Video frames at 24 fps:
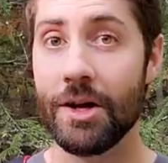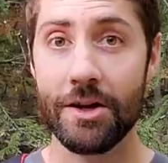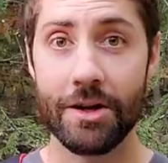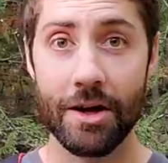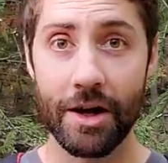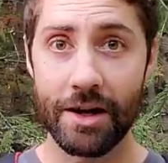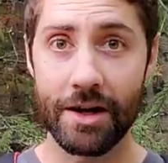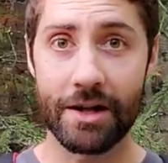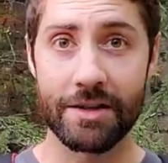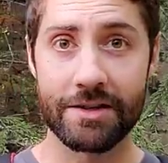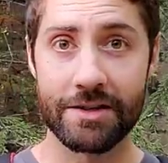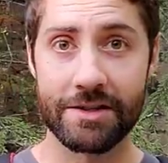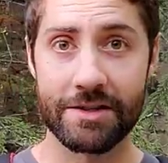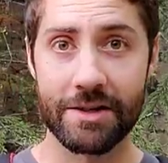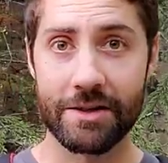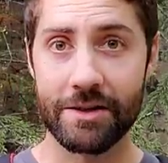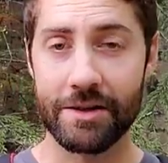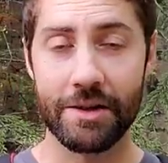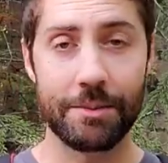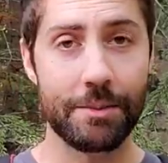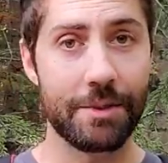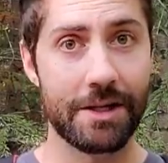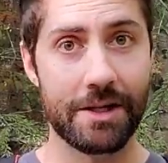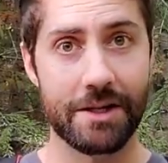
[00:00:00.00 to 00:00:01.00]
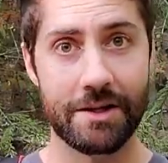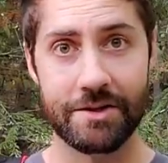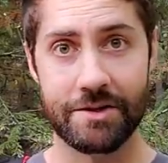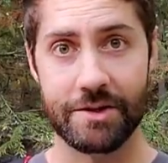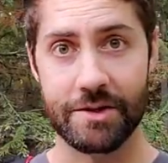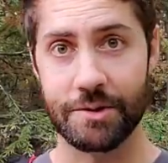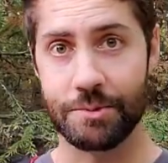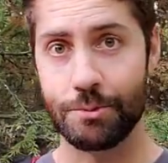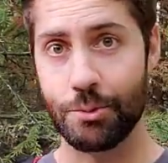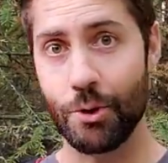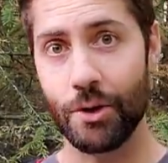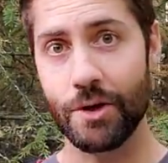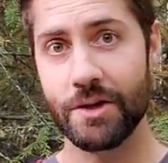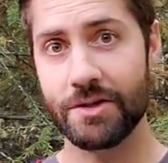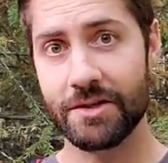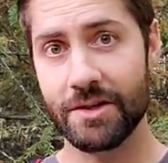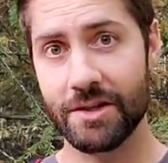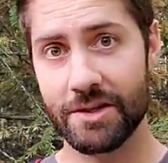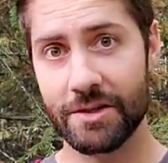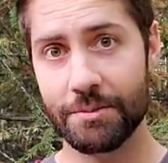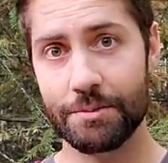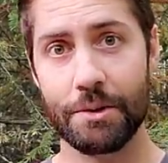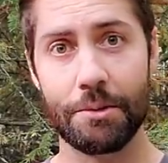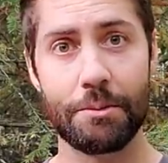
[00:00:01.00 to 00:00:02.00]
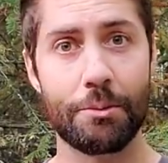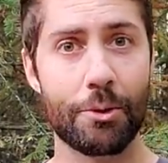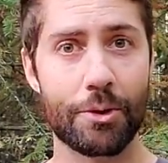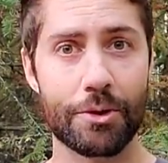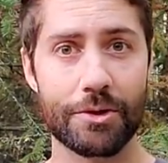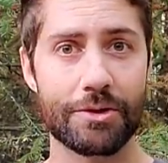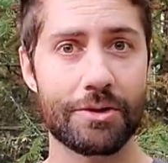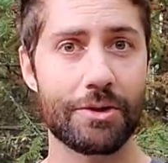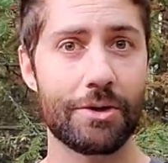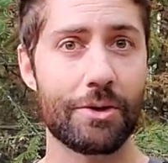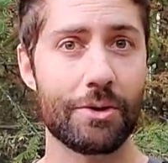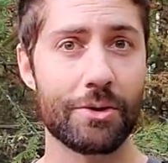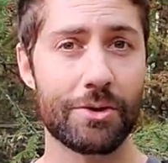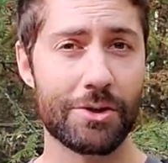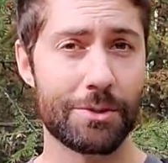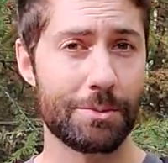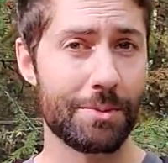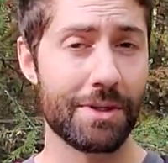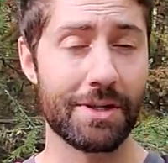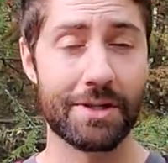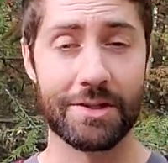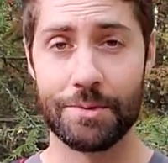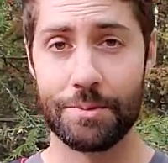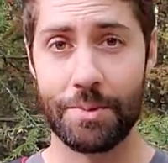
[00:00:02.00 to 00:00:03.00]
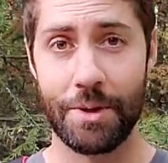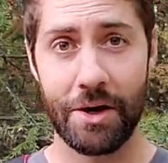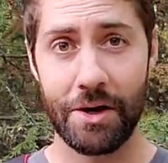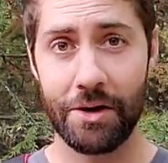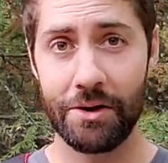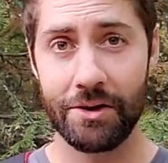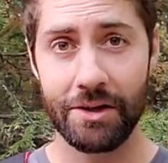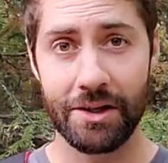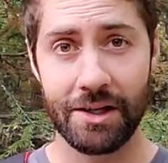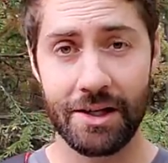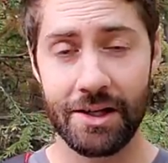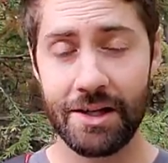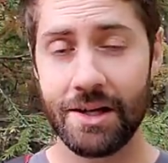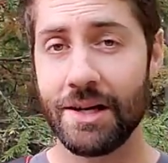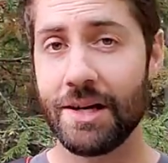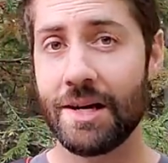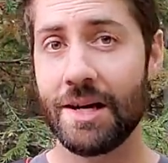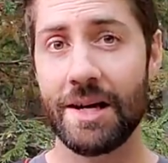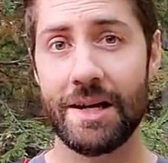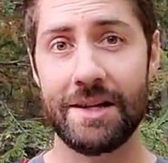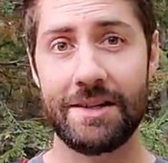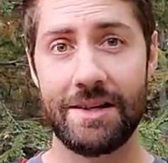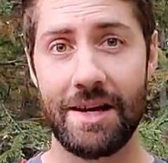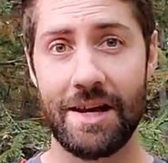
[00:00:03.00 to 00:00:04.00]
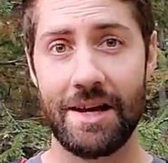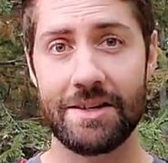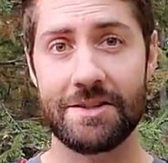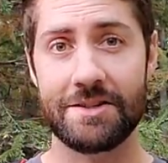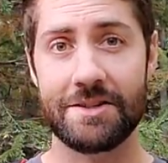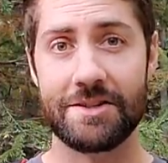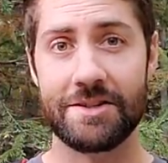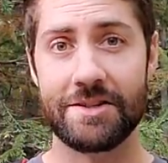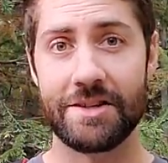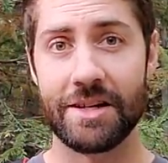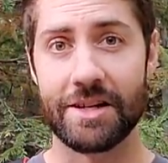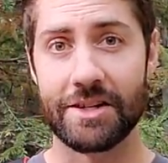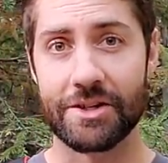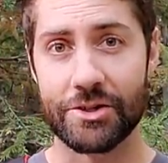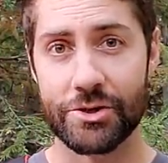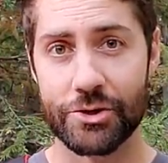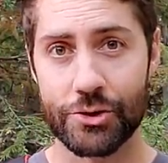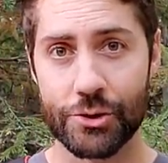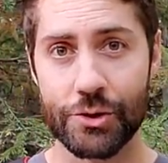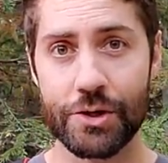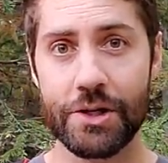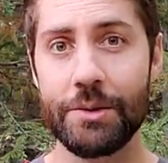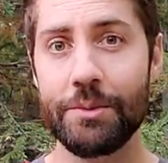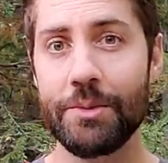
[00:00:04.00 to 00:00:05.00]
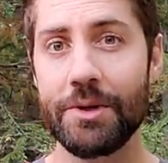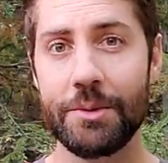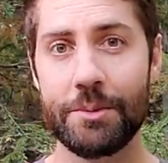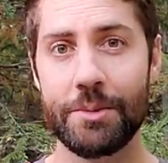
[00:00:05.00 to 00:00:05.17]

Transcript: Not necessarily because it's poisonous, but more so just because apparently it tastes extremely